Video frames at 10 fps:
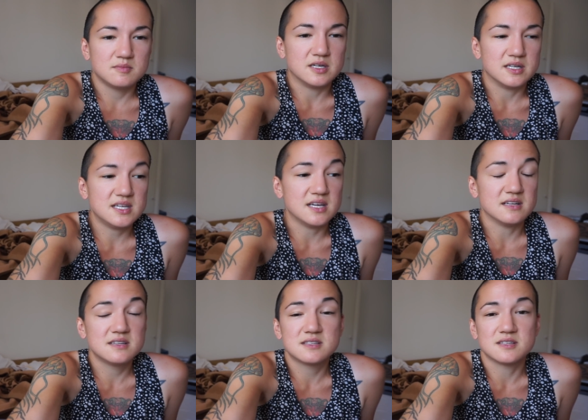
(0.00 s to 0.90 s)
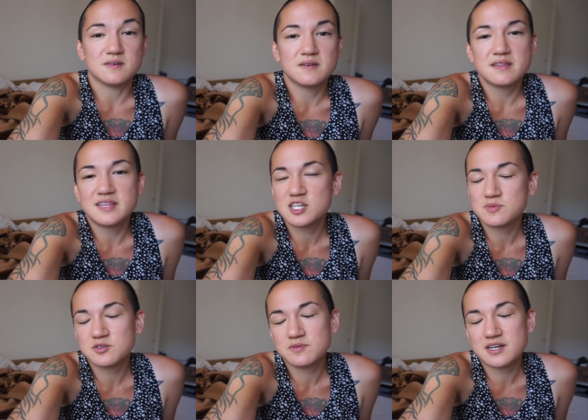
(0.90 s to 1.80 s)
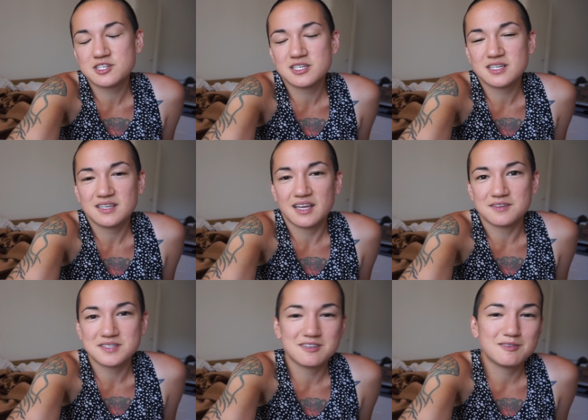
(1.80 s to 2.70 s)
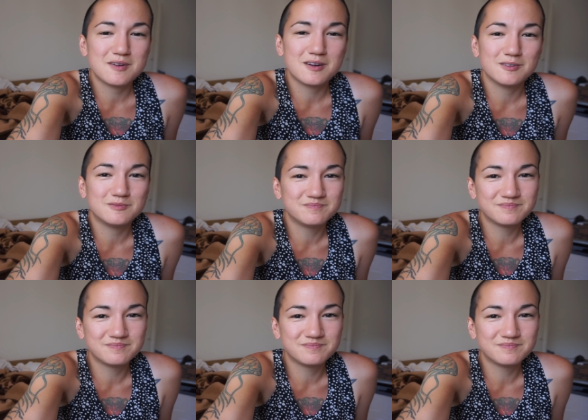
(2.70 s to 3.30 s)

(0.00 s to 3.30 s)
But yeah, so thanks so much for watching and I'll see you tomorrow.